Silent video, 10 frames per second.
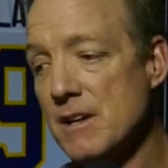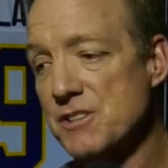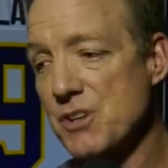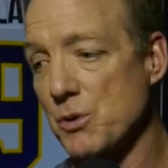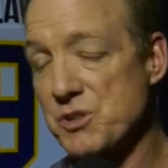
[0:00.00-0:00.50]

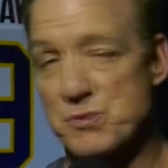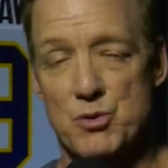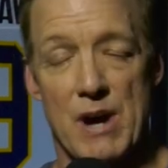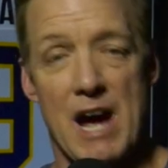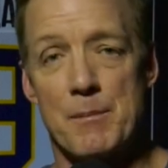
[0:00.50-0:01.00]
So
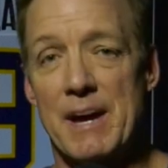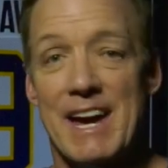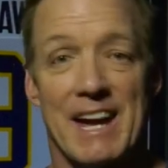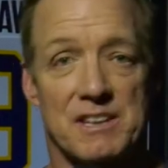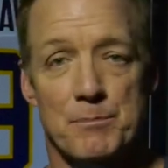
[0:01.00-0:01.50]
subscribe,
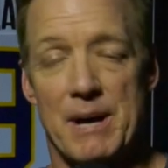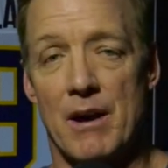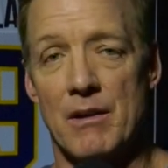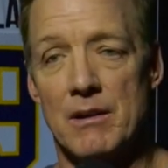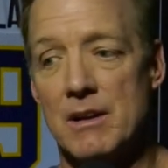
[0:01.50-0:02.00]
hit the
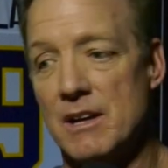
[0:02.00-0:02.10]
bell.